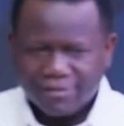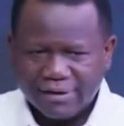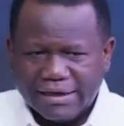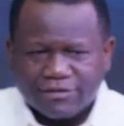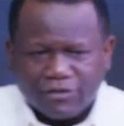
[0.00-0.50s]

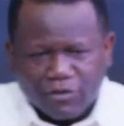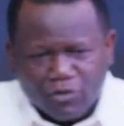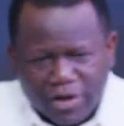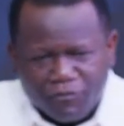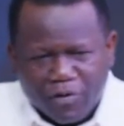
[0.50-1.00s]
Instead of
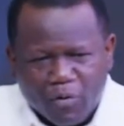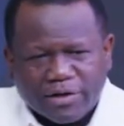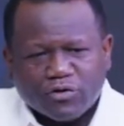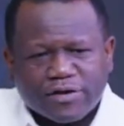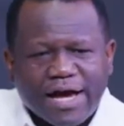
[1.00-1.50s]
looking for a way
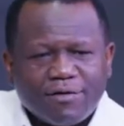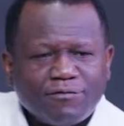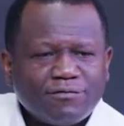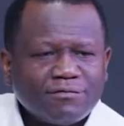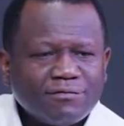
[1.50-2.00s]
to serve.
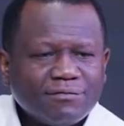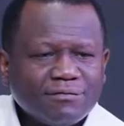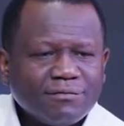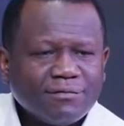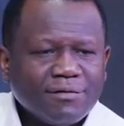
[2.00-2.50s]

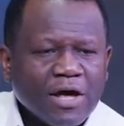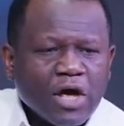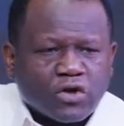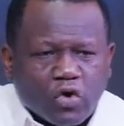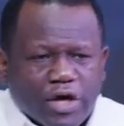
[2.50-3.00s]
So he